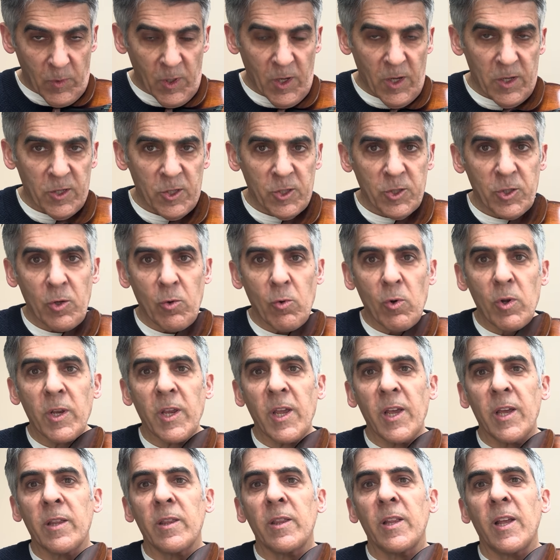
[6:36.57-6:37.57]
So
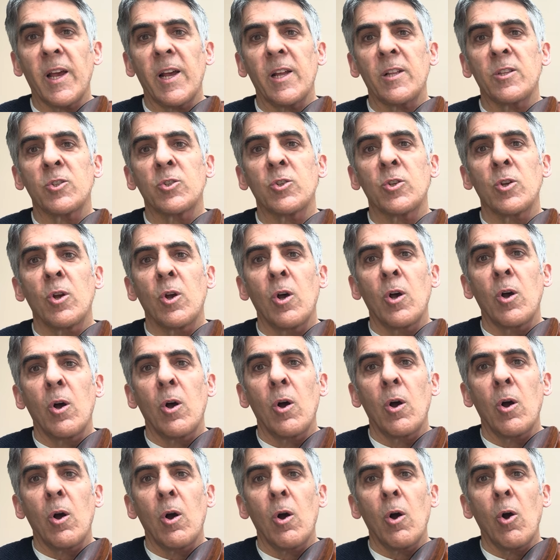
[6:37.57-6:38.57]
again, that's
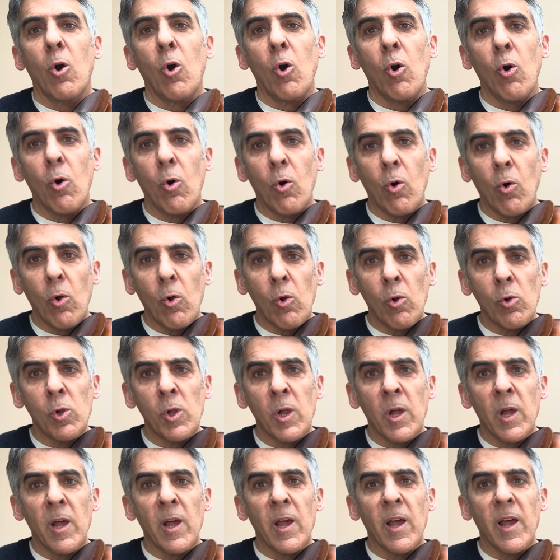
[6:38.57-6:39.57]

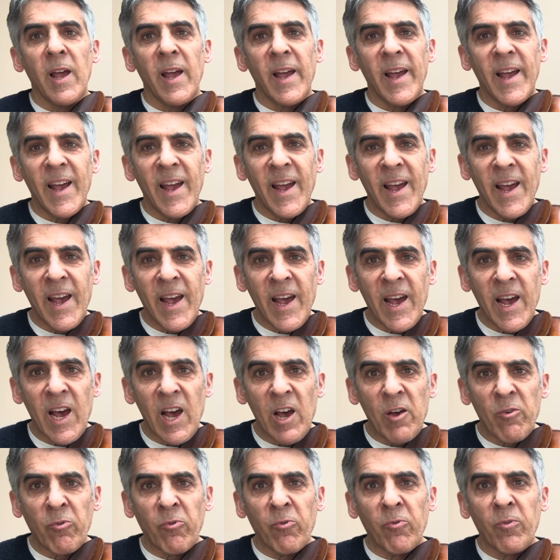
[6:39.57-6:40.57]
whole,
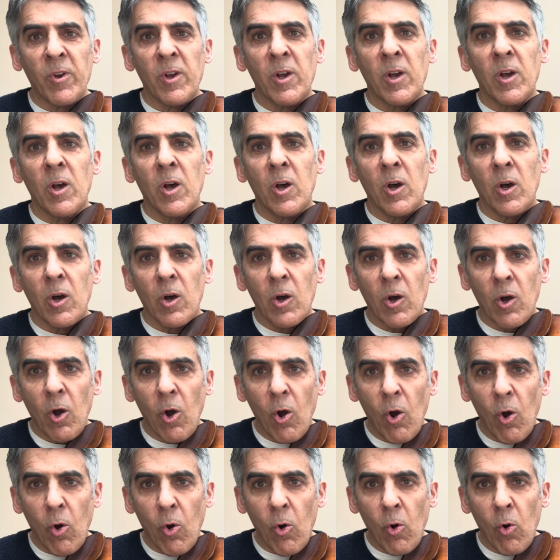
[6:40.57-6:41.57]
half,
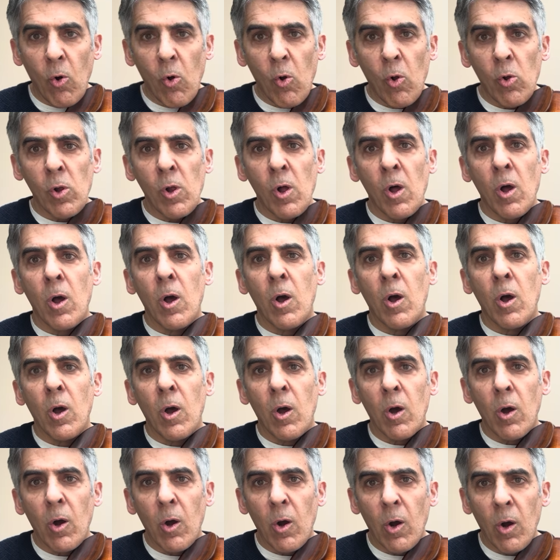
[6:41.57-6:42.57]
whole,
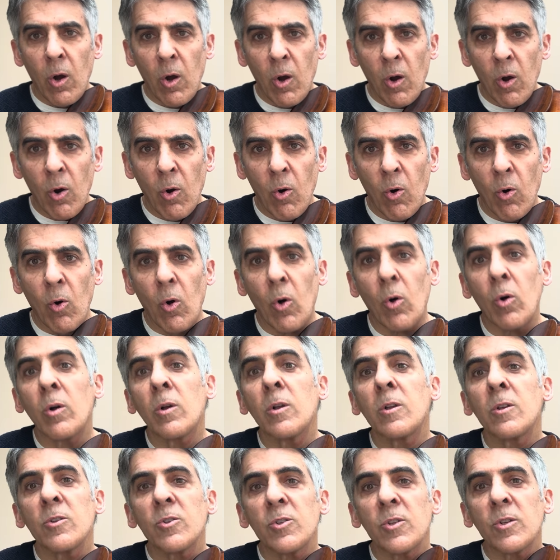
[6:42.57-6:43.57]

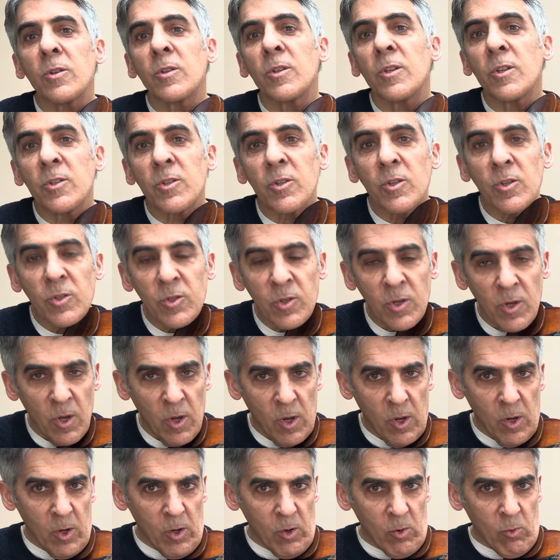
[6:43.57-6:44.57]
whole. So this is
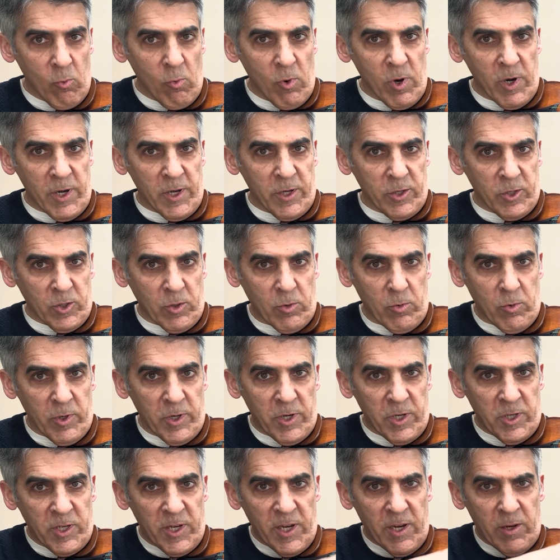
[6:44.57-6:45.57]
what it's going to
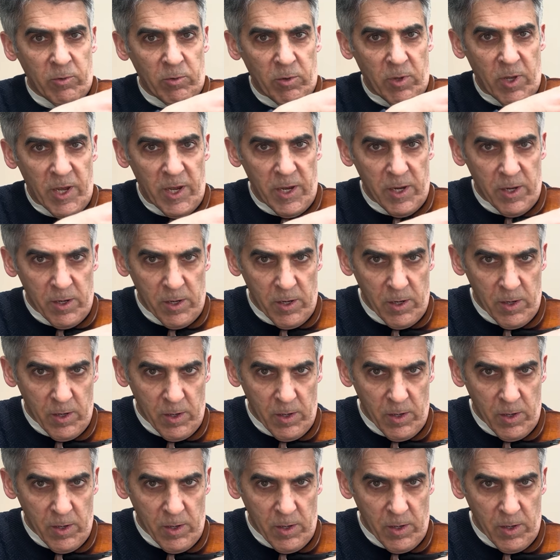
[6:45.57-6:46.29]
sound like.